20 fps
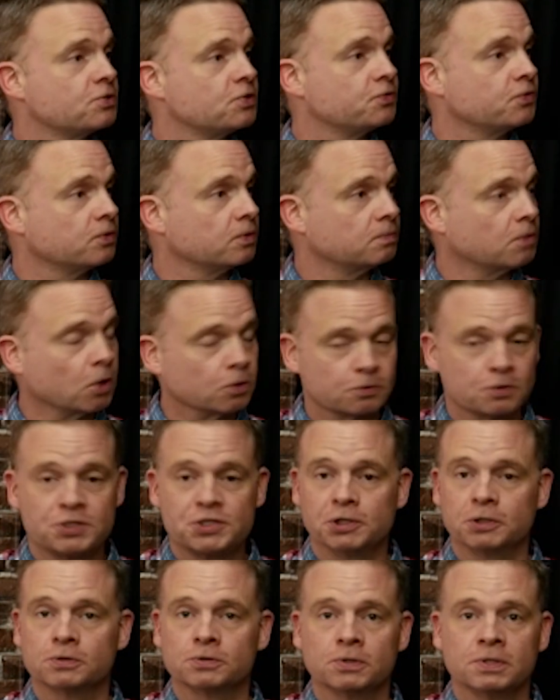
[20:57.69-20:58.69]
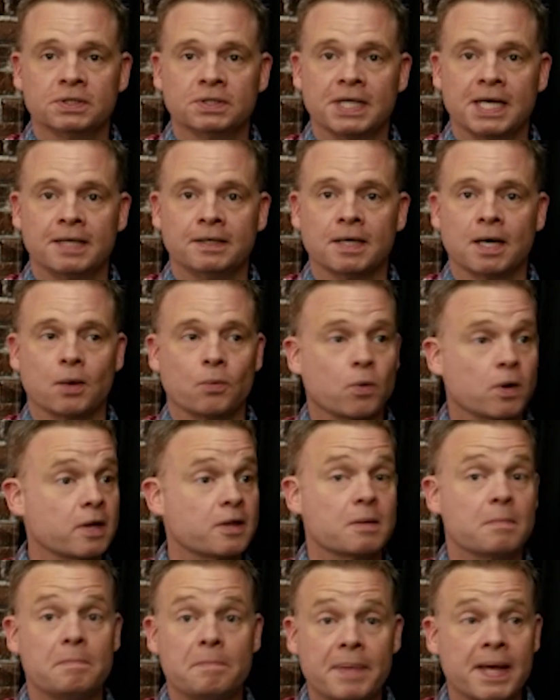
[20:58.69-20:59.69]
for older children, and one of
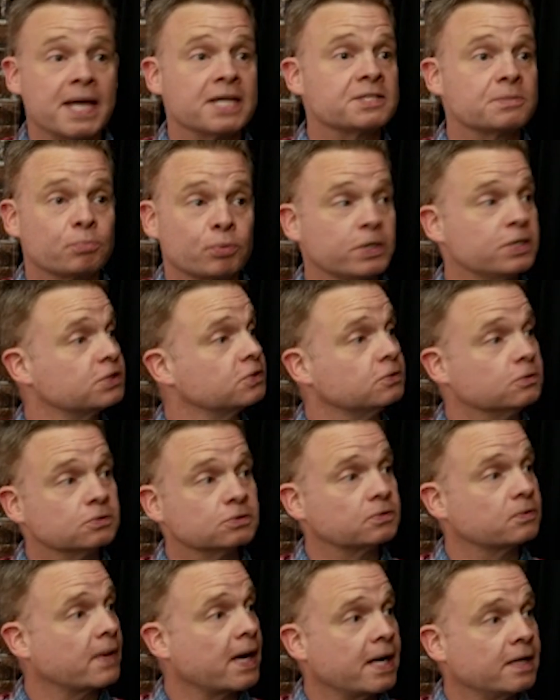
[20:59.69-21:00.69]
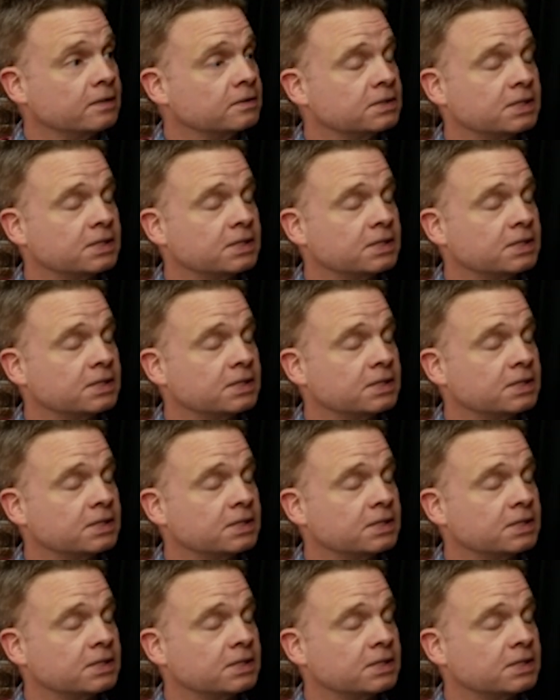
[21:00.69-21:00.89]
the best preschools around. And